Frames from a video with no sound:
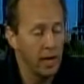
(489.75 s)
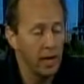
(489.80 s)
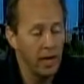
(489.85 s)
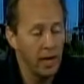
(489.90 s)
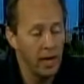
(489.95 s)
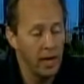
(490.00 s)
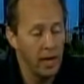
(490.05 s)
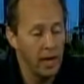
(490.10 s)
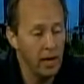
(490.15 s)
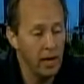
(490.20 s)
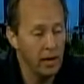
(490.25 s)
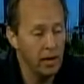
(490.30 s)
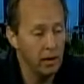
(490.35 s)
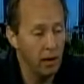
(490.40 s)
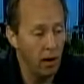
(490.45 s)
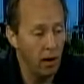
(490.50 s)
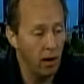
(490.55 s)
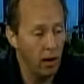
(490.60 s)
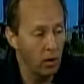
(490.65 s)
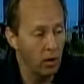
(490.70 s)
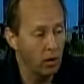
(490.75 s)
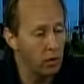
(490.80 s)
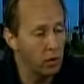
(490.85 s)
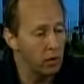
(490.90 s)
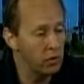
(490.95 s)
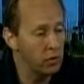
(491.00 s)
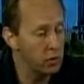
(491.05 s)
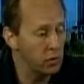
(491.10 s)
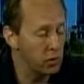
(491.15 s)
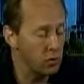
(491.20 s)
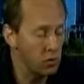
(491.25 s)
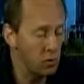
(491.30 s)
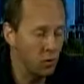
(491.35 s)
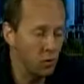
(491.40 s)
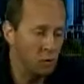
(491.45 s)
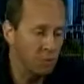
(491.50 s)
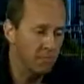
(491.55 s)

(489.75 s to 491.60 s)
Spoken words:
And our elementary schools,